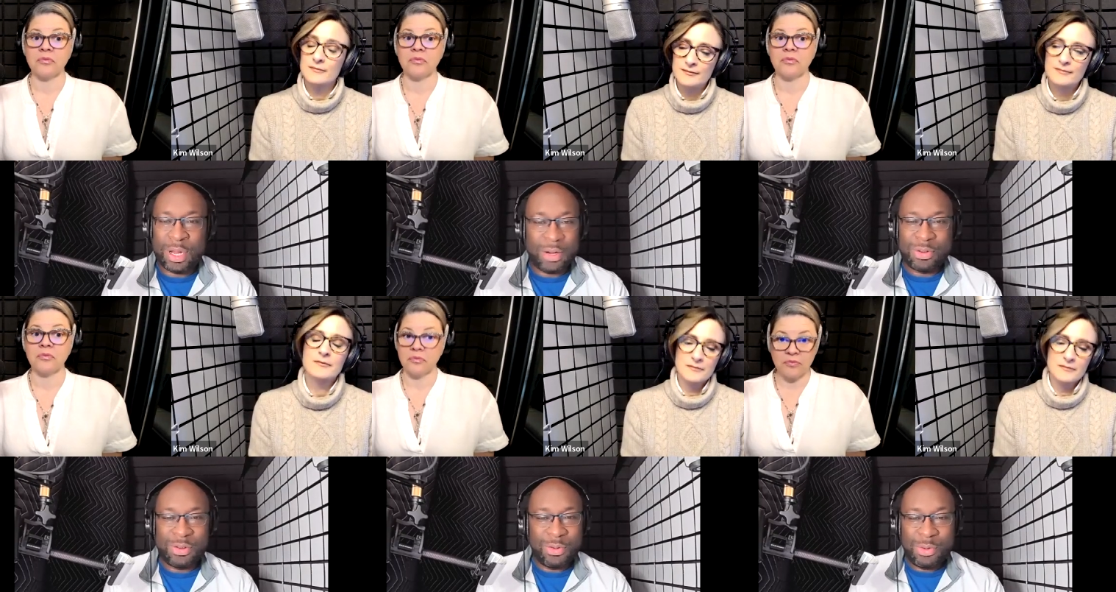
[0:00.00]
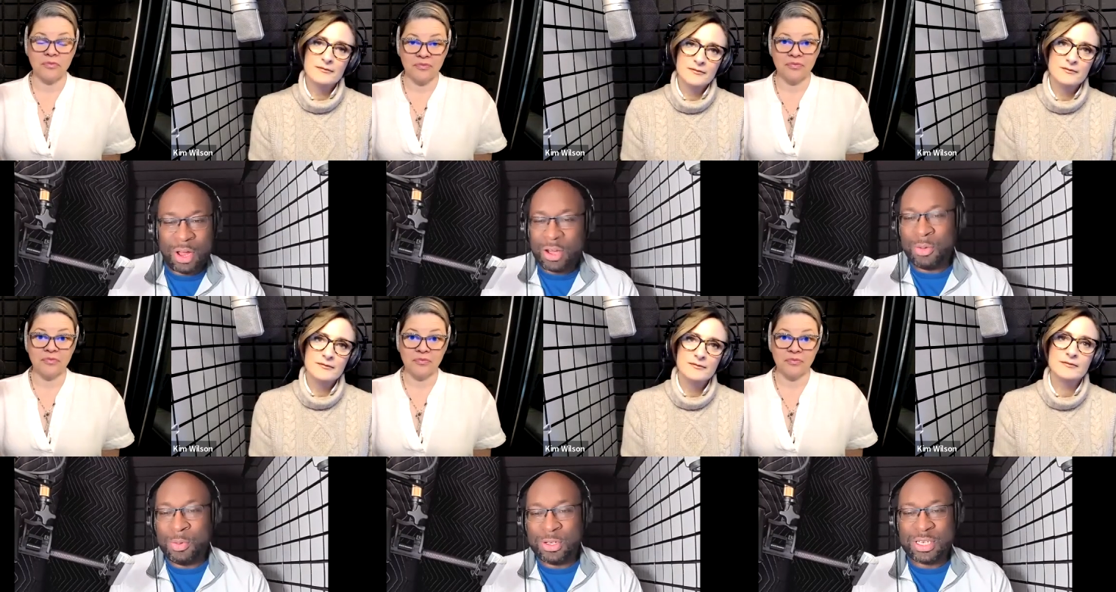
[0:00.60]
Speaker 1: I don't do
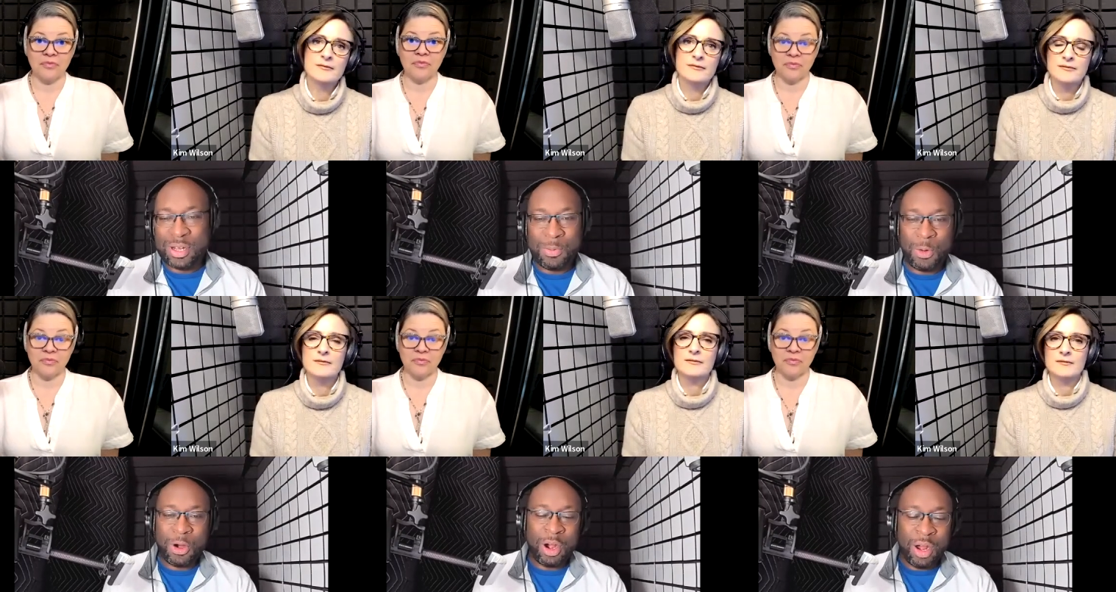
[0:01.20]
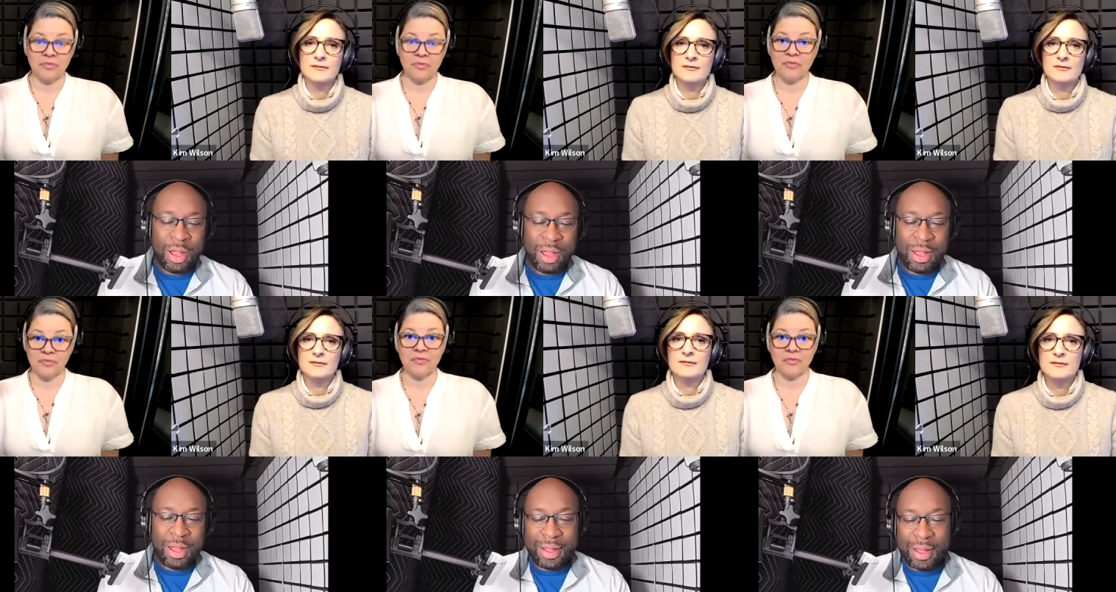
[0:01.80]
audiobooks anymore.
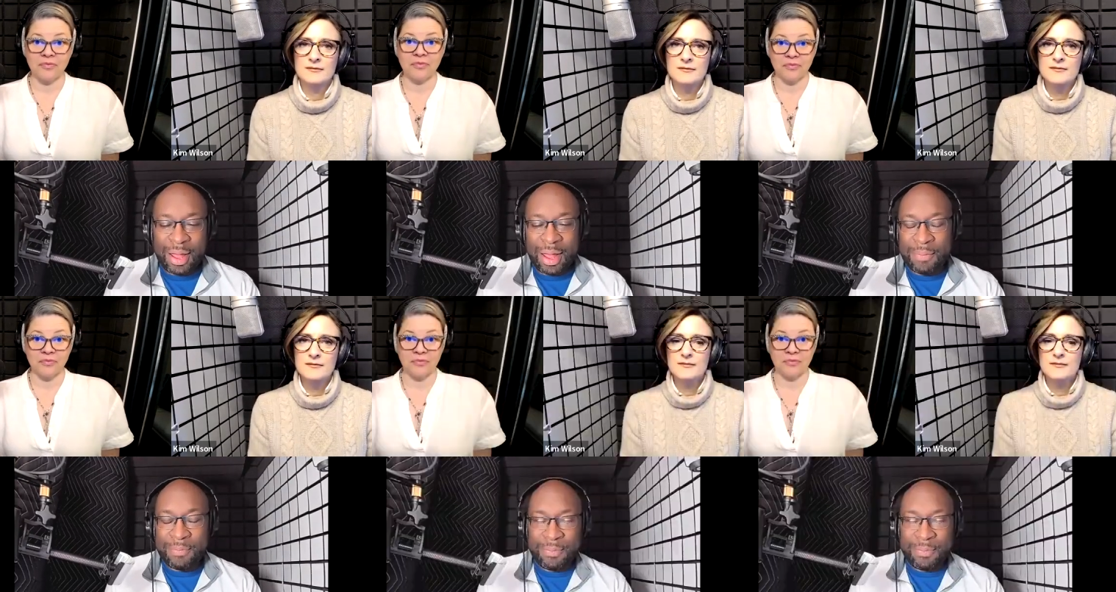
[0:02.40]
Um,